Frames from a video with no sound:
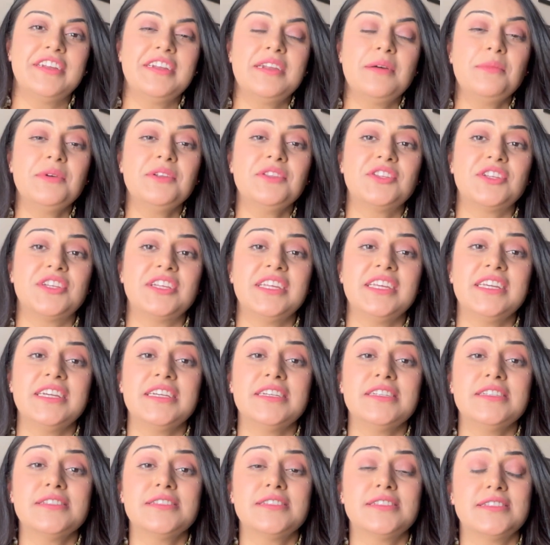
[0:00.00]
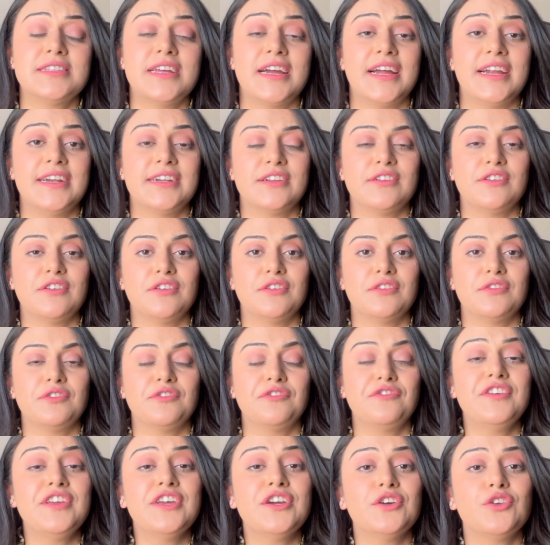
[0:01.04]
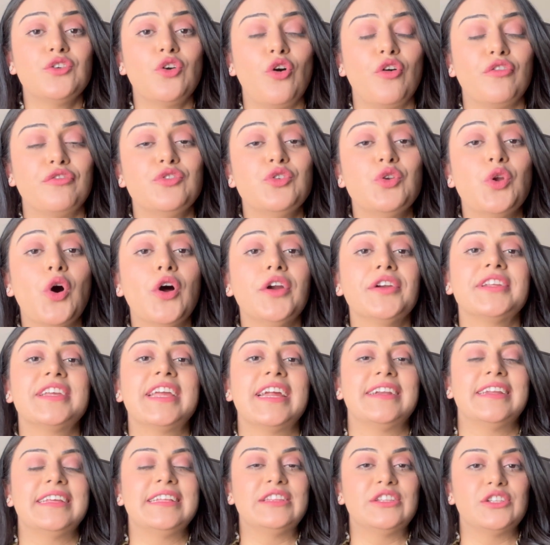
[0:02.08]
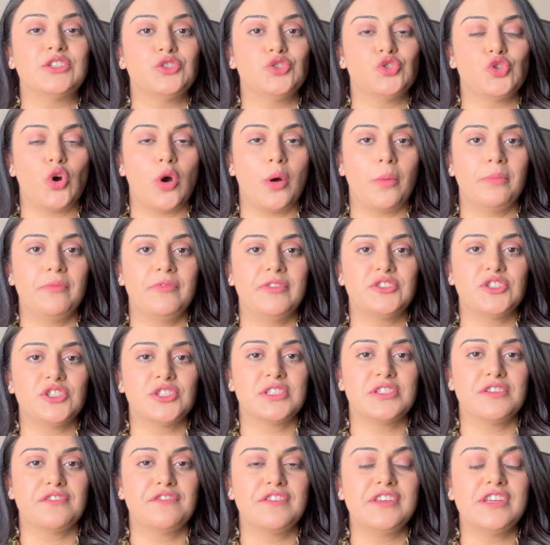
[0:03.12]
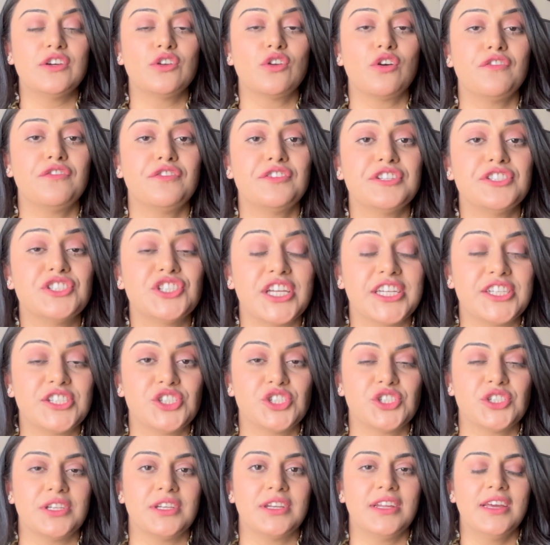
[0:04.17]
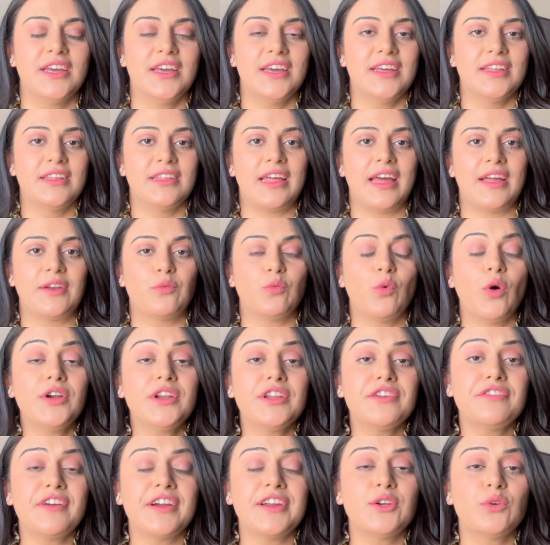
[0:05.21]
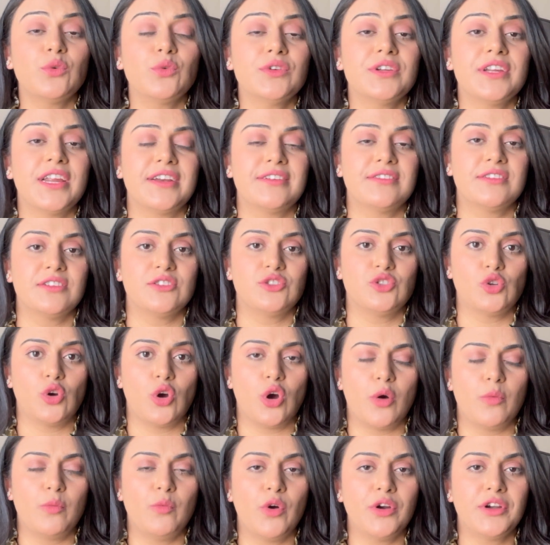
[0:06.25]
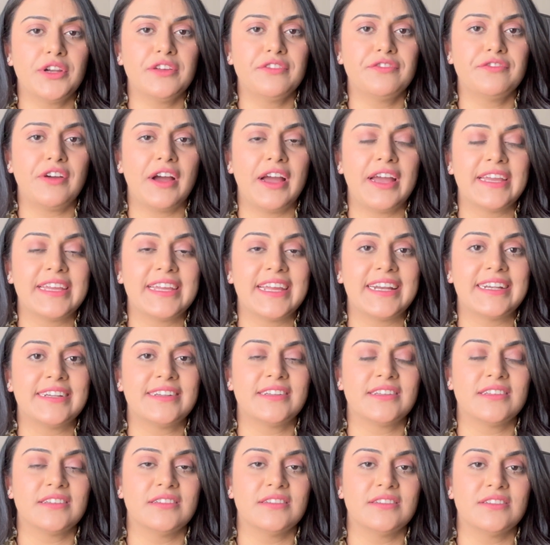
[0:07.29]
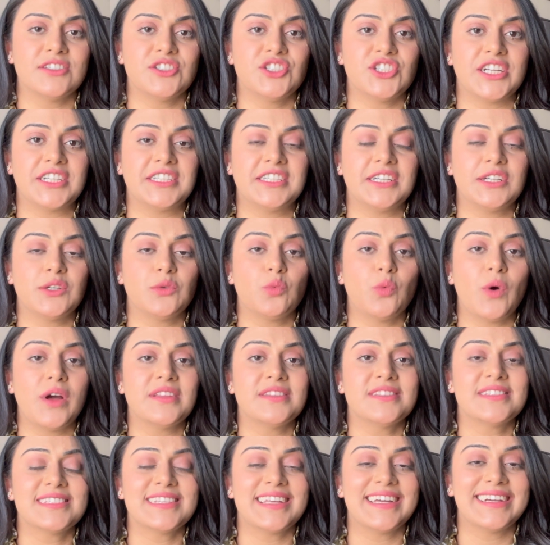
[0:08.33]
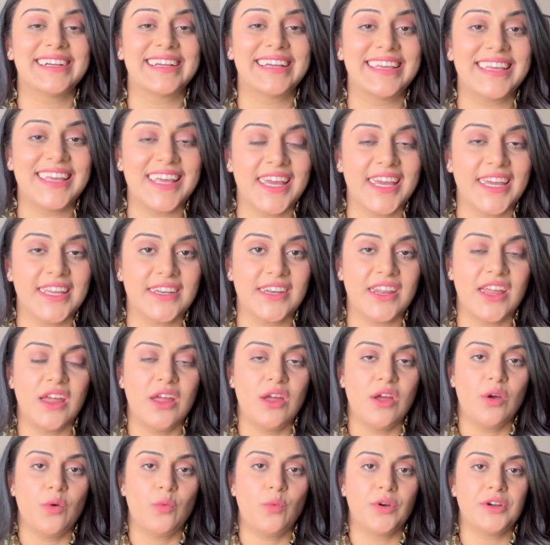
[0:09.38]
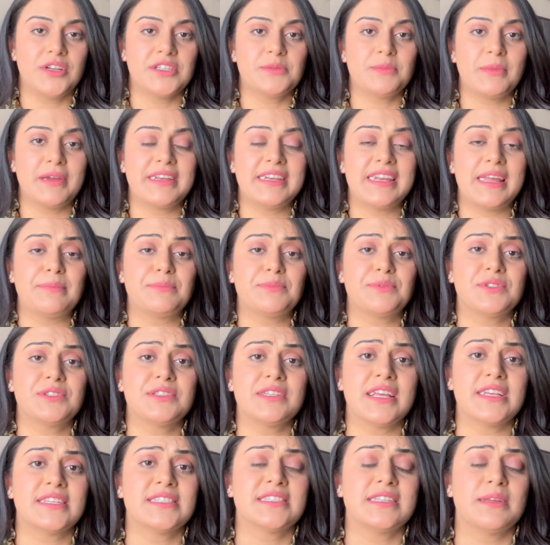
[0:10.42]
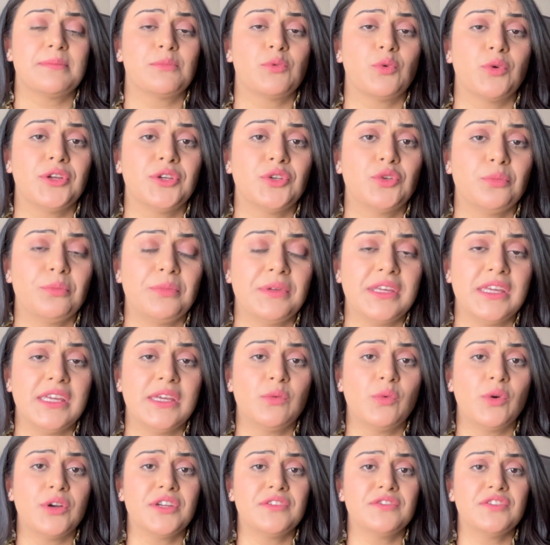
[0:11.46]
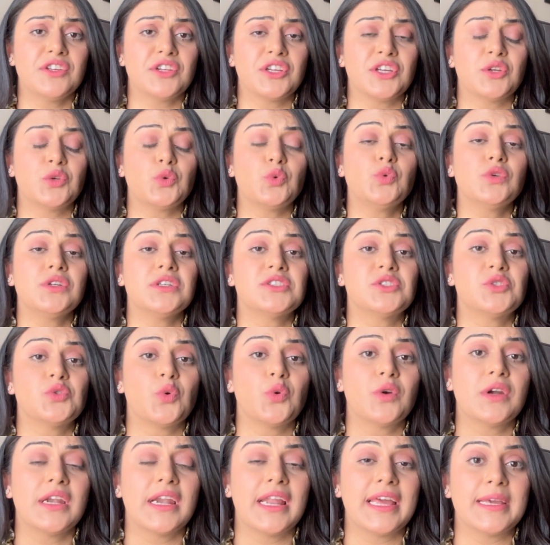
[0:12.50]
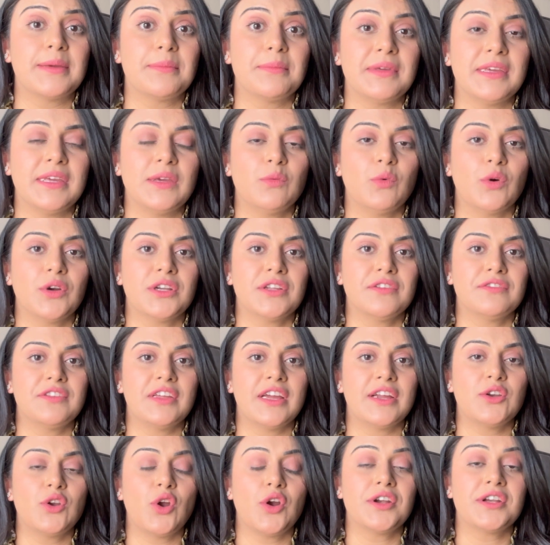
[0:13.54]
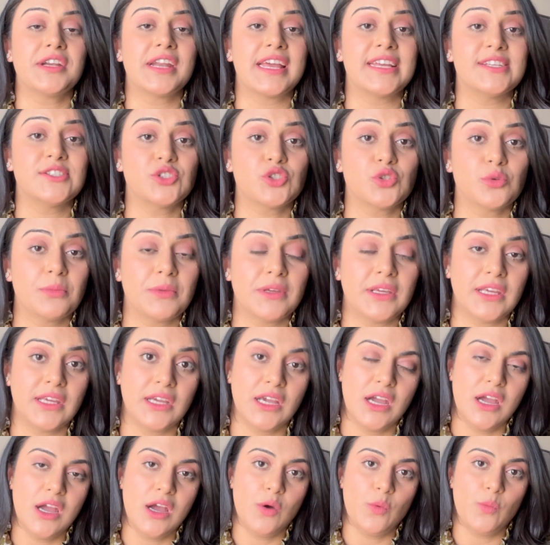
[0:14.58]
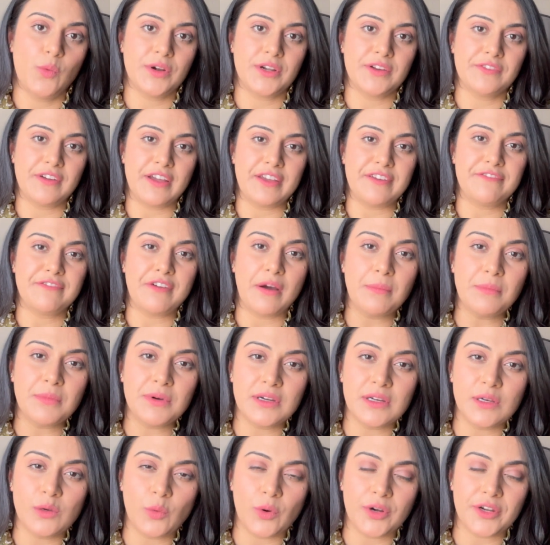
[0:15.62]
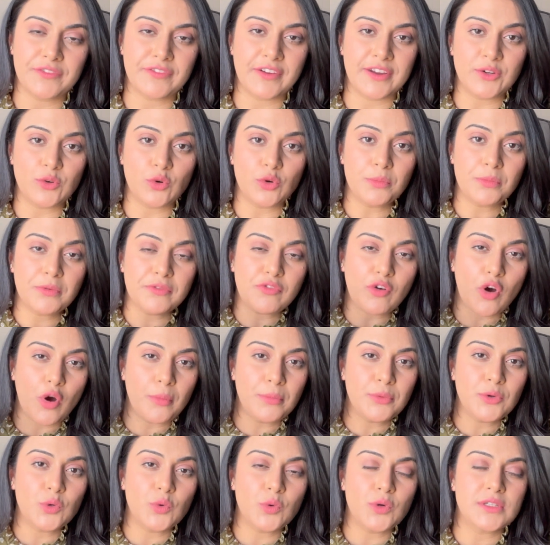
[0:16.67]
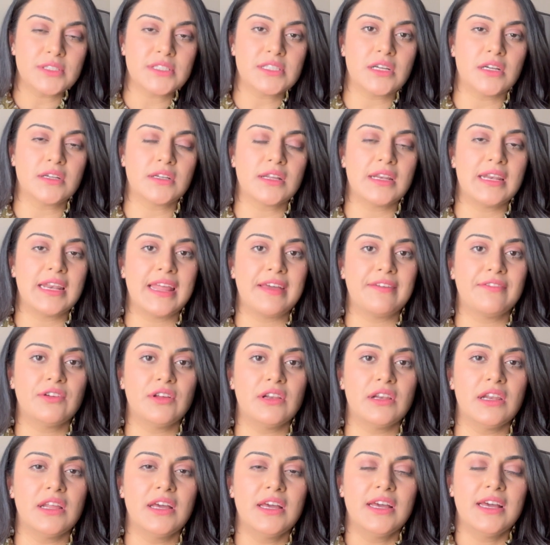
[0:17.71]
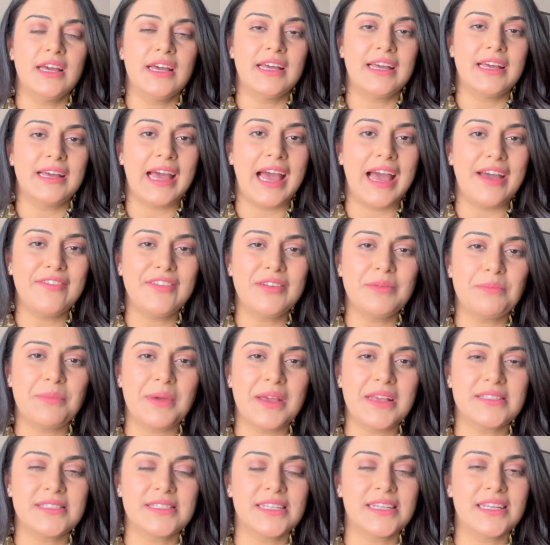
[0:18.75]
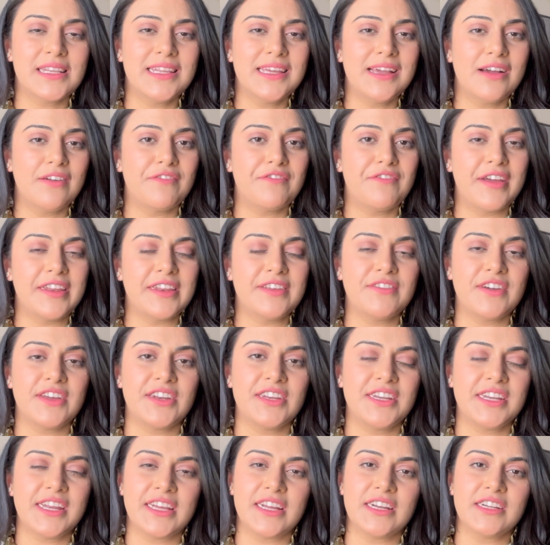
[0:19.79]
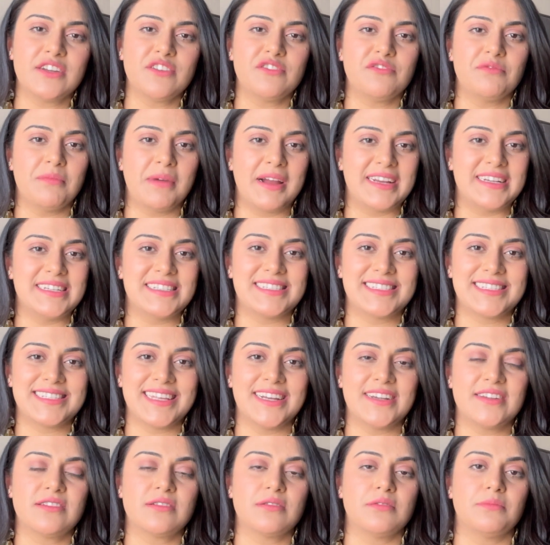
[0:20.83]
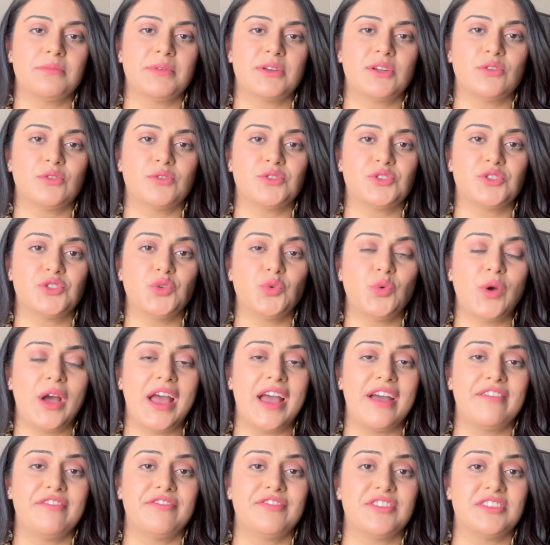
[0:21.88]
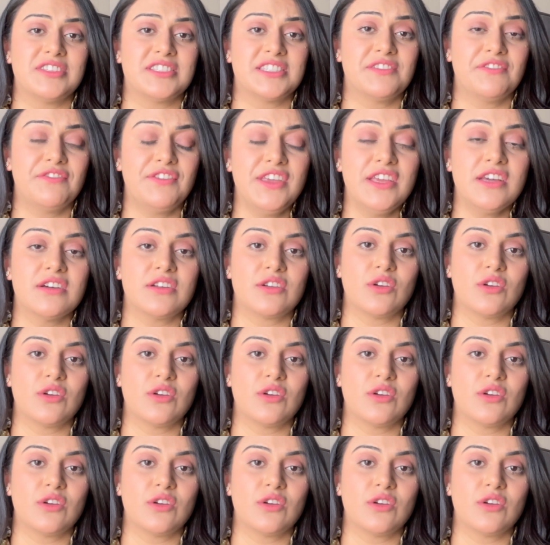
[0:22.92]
number three is that the fear of not getting the job, which is the fear of rejection. That what if I don't get the job? What if I get rejected once again? what is my next step going to be? What if the recruiters don't like me? What if they are not nice to me? What if I fumble? What if I don't perform to a certain level? Having basically a very, very negative mindset because you have this fear